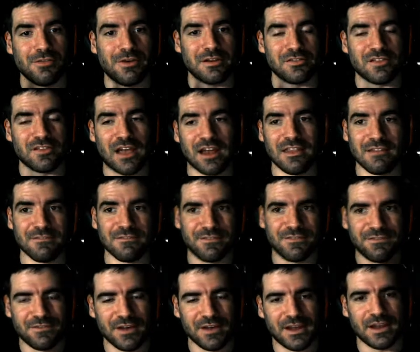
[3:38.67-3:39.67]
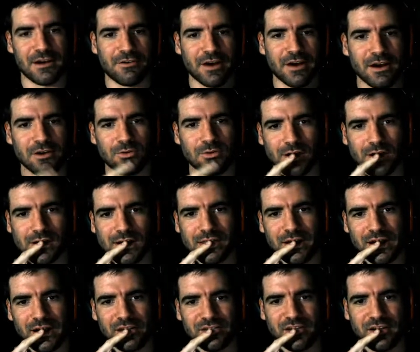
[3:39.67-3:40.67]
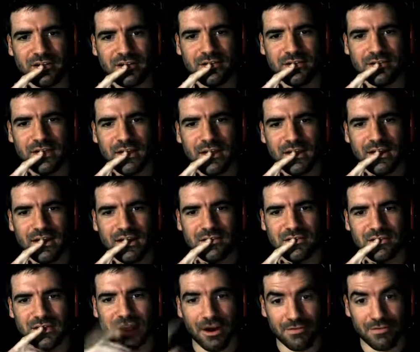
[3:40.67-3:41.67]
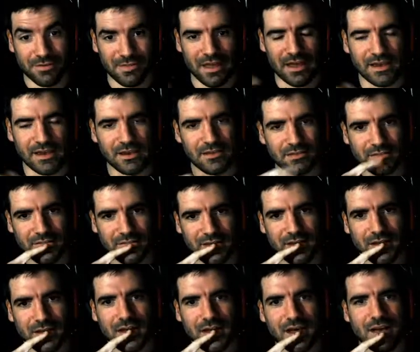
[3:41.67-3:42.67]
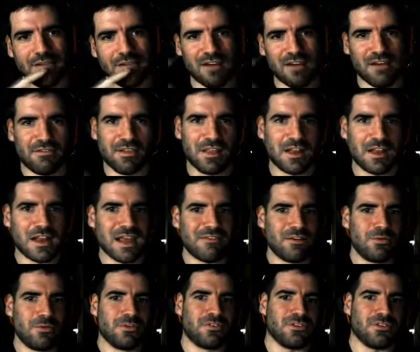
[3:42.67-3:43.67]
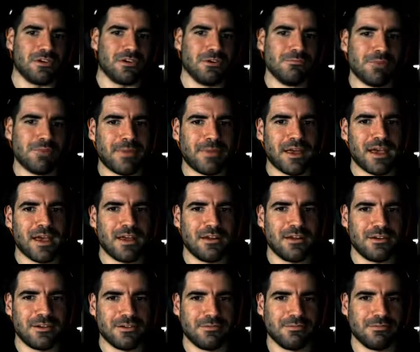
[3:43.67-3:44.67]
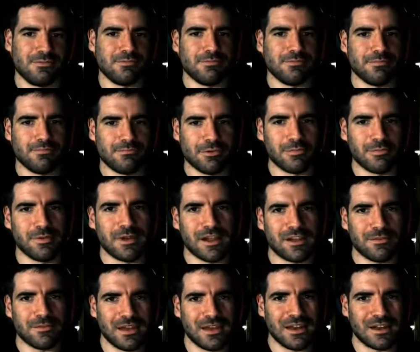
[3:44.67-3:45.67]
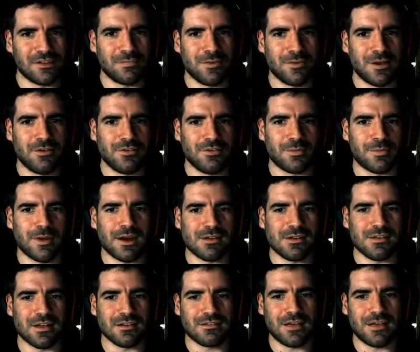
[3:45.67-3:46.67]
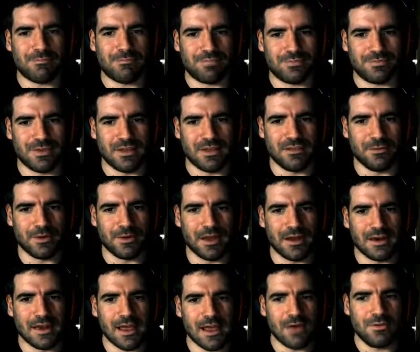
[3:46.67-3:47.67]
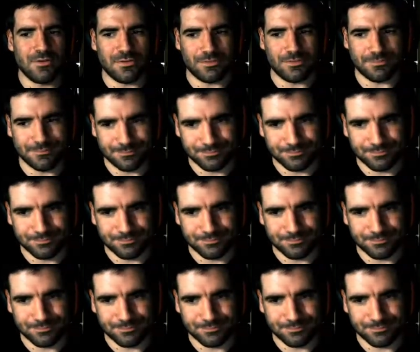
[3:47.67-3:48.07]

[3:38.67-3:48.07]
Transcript: the red stain, then flick it around quickly at the last second to go for that hit. Thankfully David was unprepared, he was probably inexperienced compared to that tap, ended up getting downed,